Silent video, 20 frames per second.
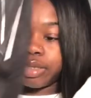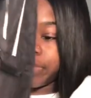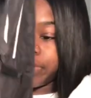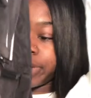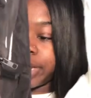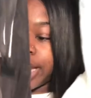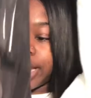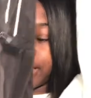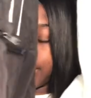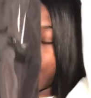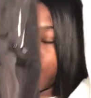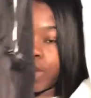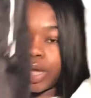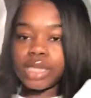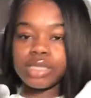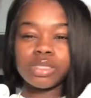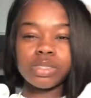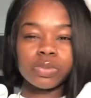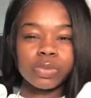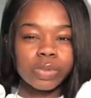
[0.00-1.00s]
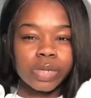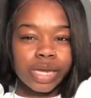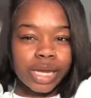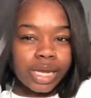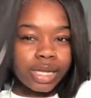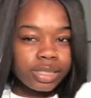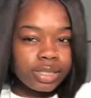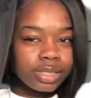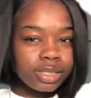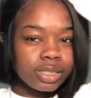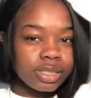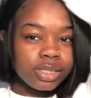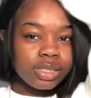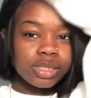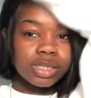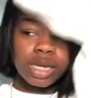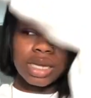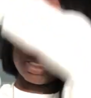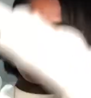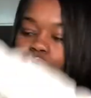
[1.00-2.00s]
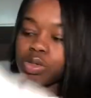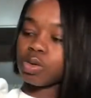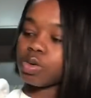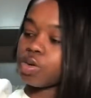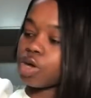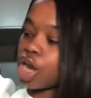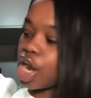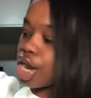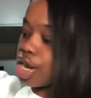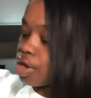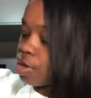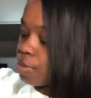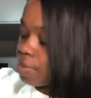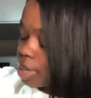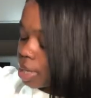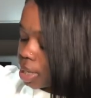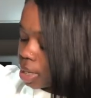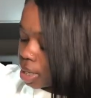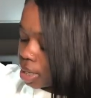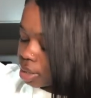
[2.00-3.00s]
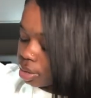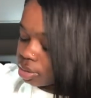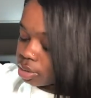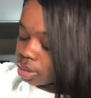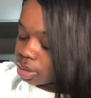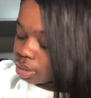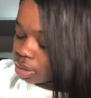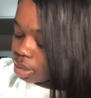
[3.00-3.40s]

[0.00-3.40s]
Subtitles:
black and white sweats, these nice little cargo pants.